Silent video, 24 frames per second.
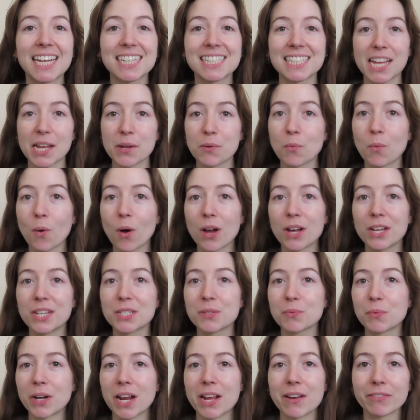as I
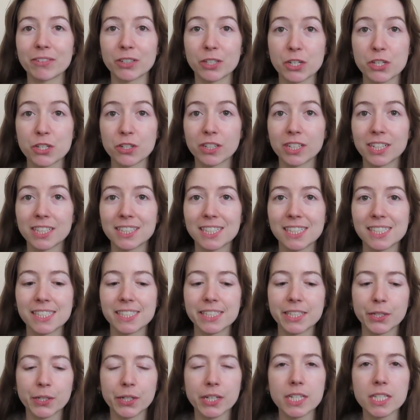was when I first started this
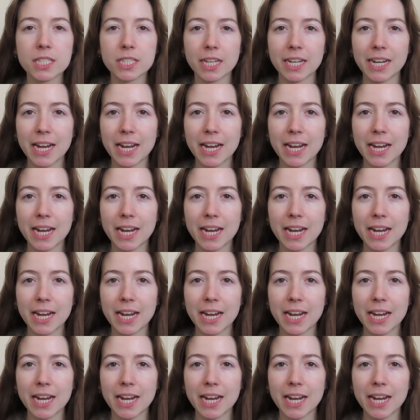series